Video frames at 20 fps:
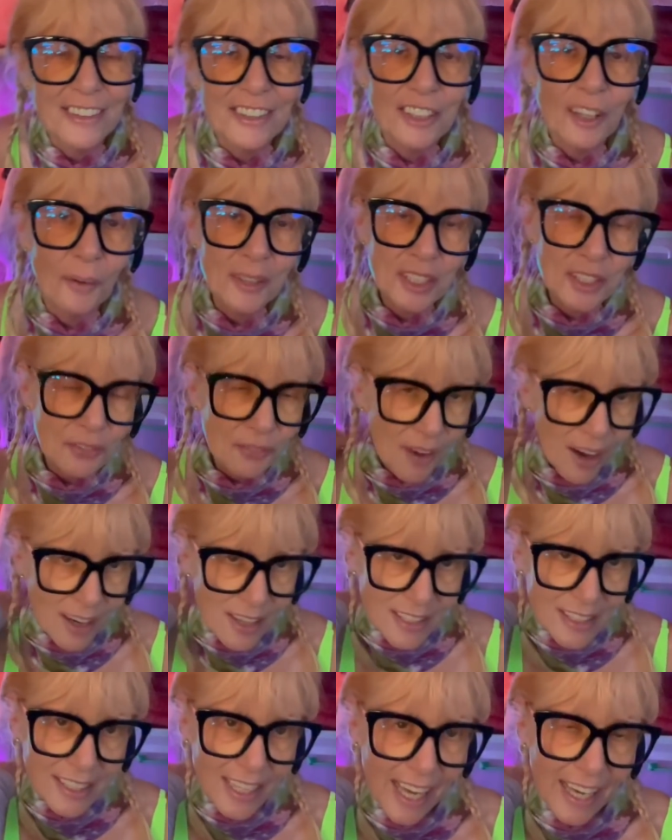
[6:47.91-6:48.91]
So as far
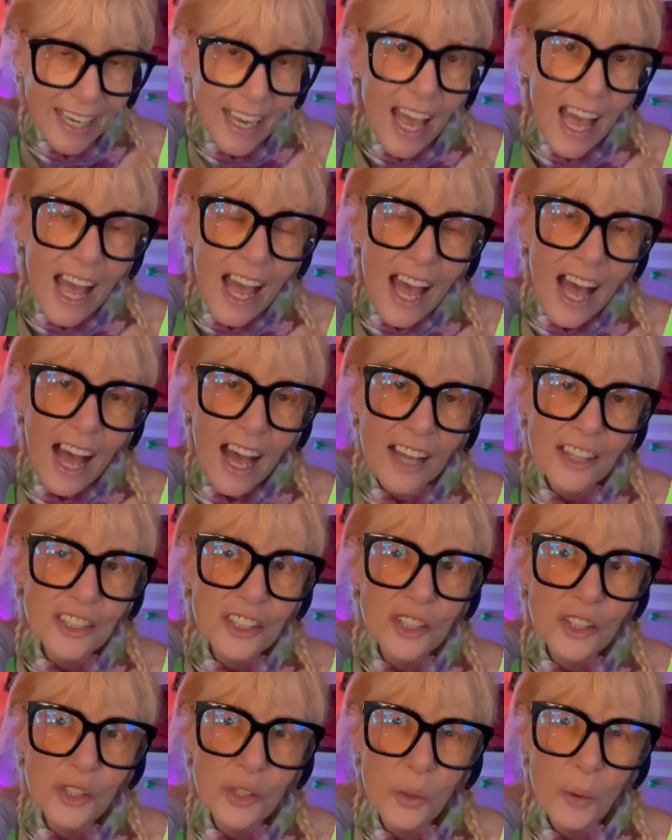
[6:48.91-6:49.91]
as like a
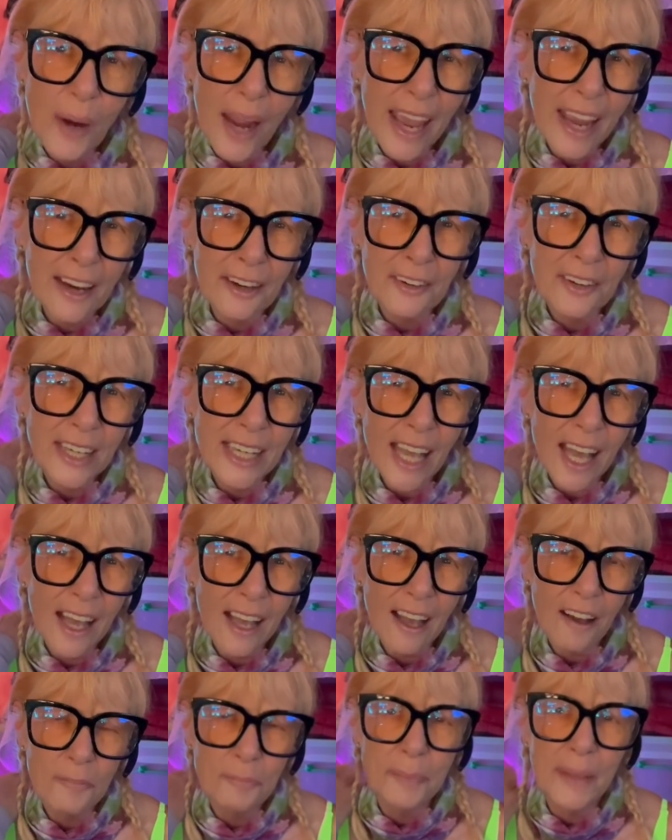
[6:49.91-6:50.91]
new
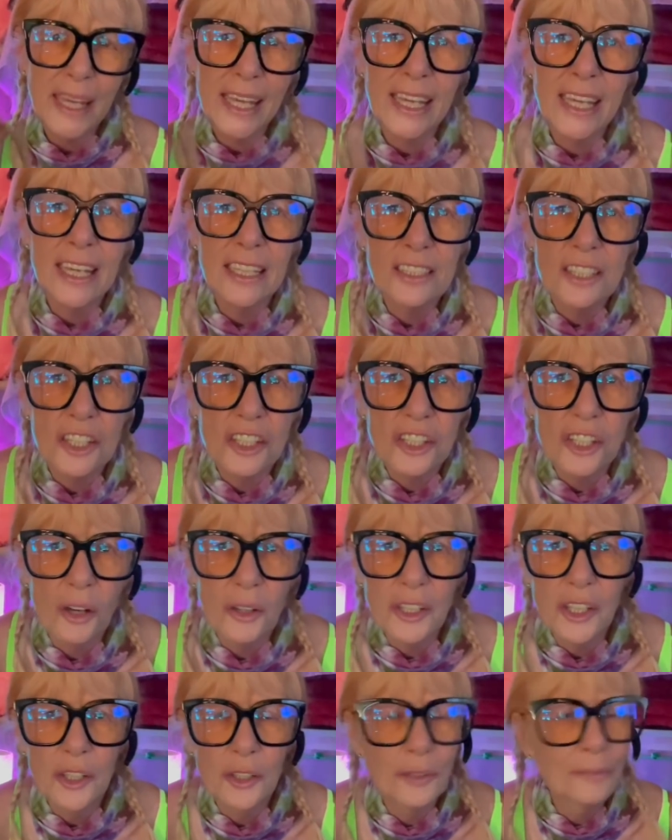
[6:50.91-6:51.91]
area of being in to show
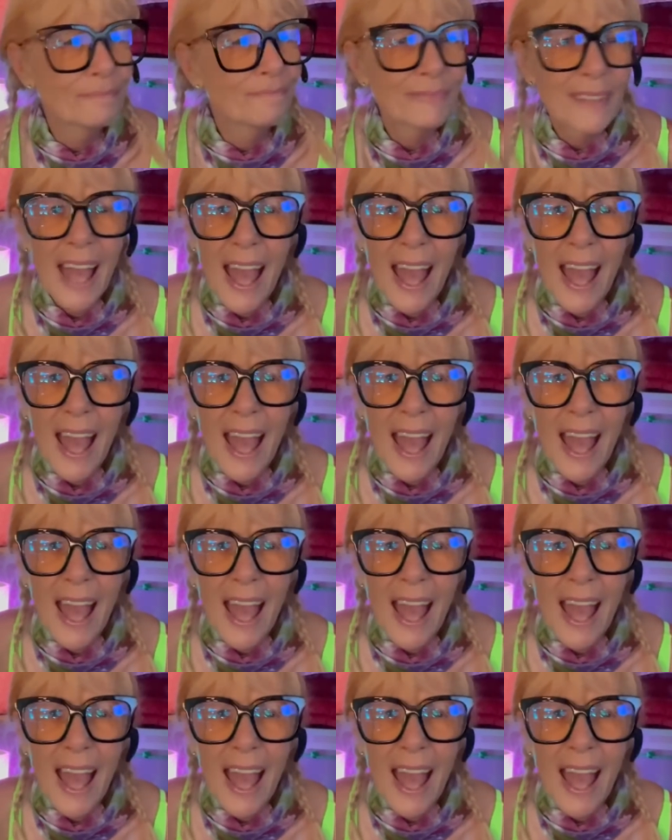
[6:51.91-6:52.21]
you,